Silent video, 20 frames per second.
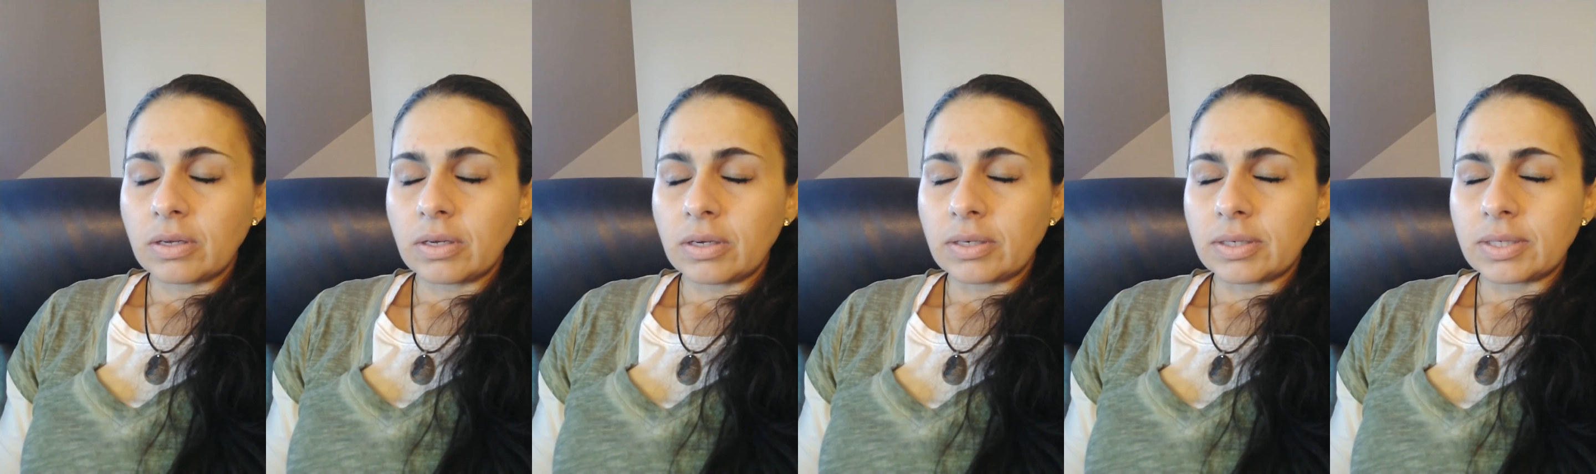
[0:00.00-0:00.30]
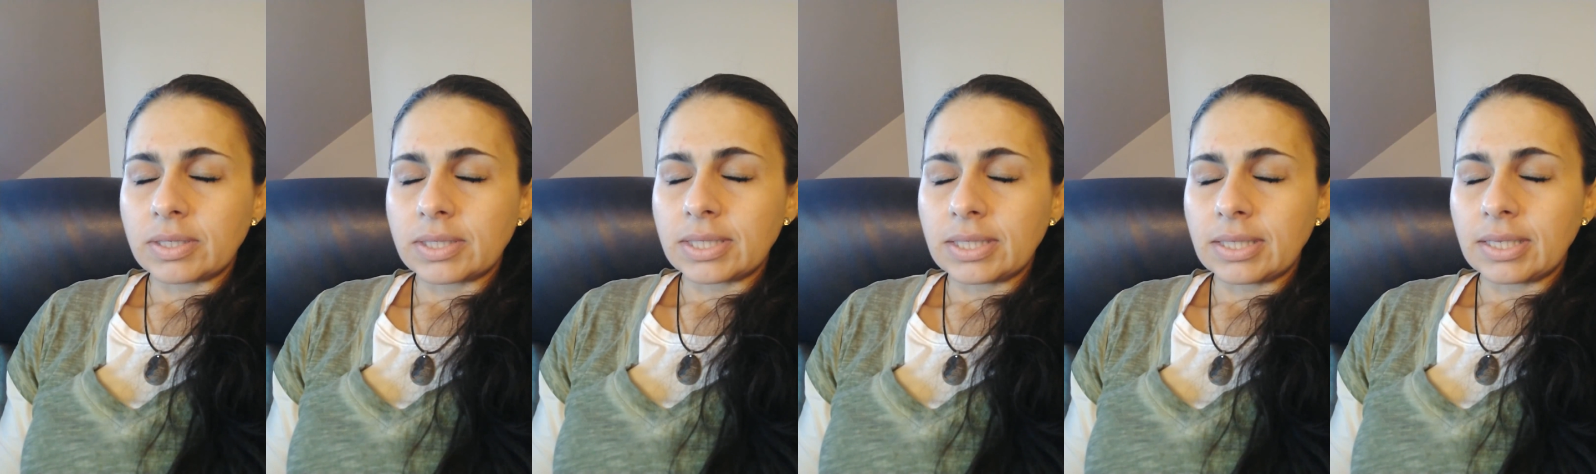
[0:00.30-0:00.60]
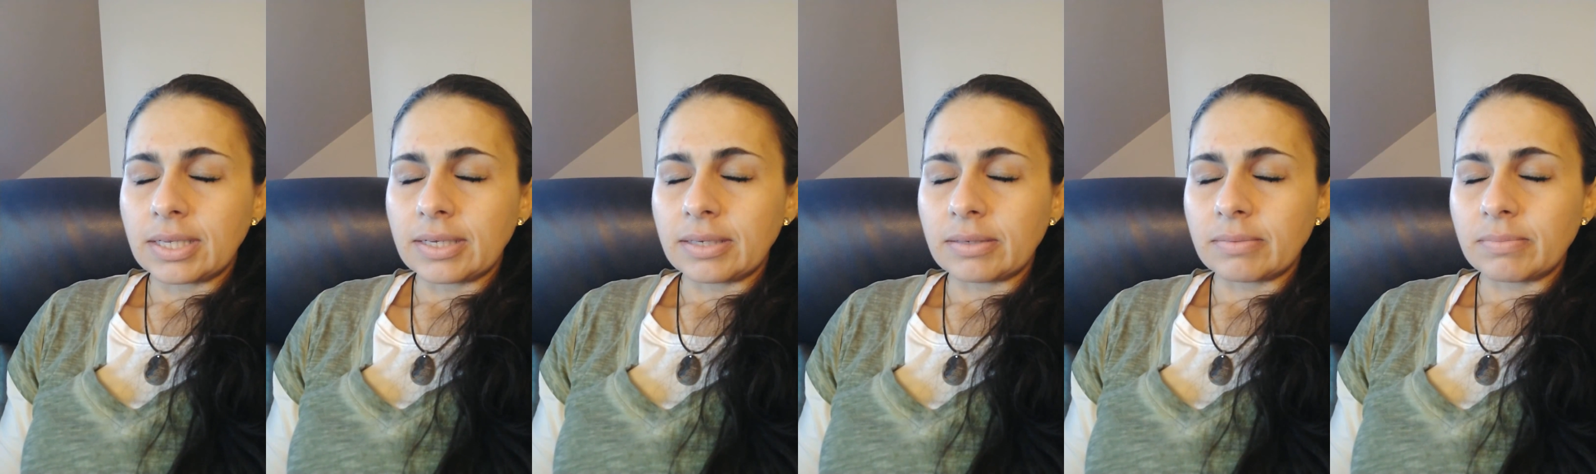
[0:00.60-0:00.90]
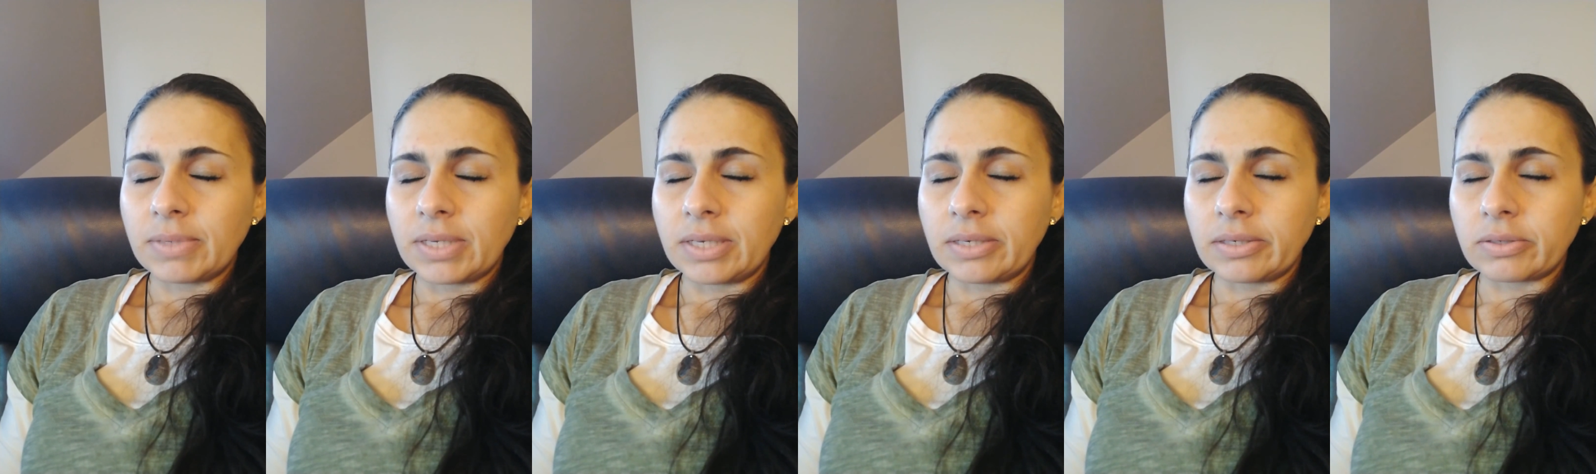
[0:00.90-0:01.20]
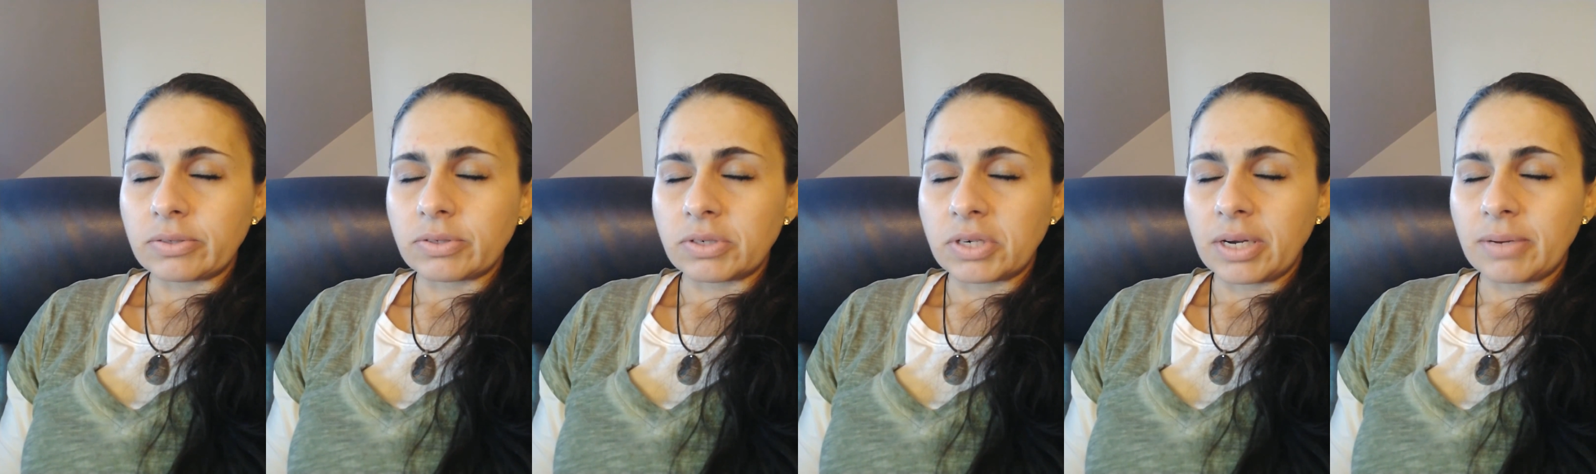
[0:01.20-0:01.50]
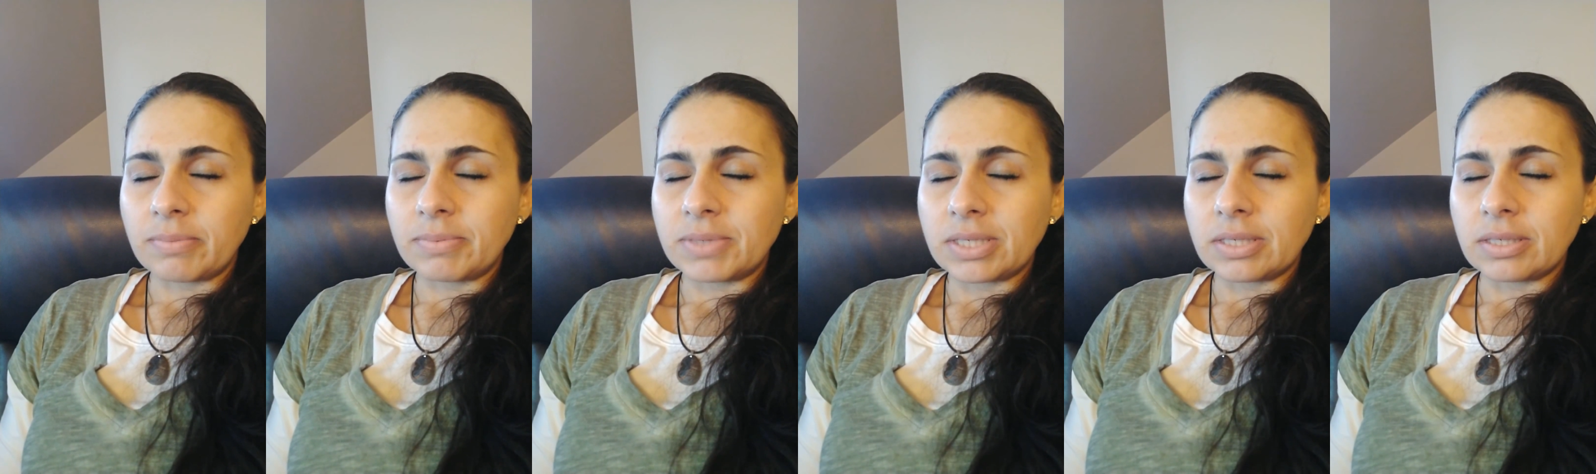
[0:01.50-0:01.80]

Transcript: uh, like being trapped